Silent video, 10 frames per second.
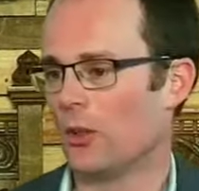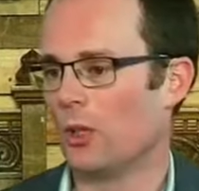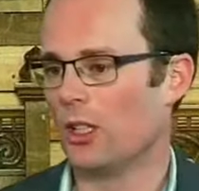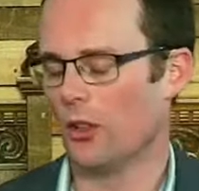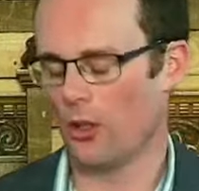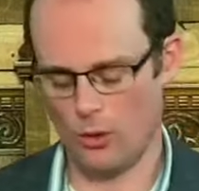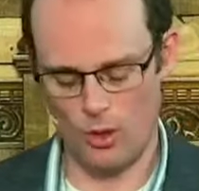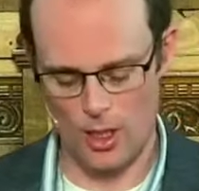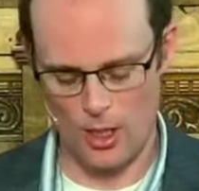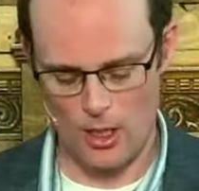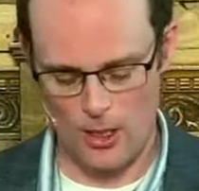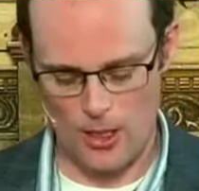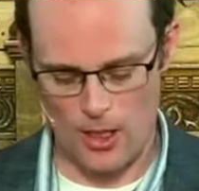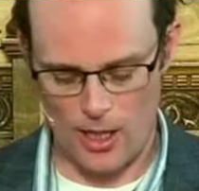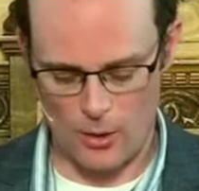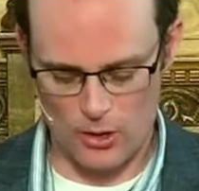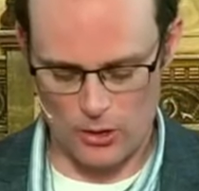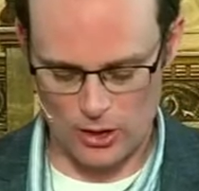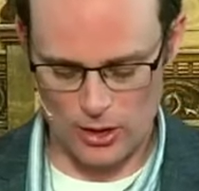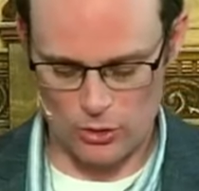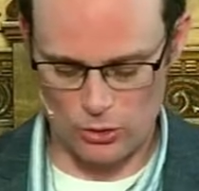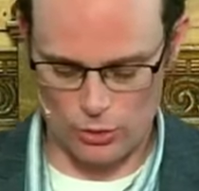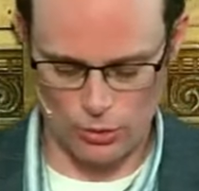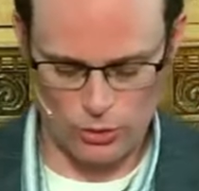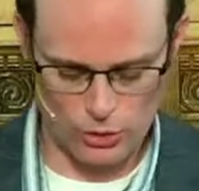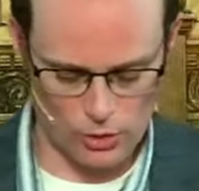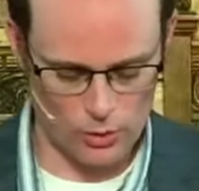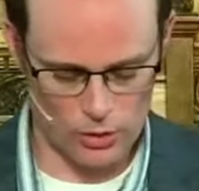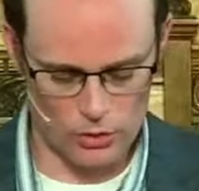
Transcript: And we know our sin is true too.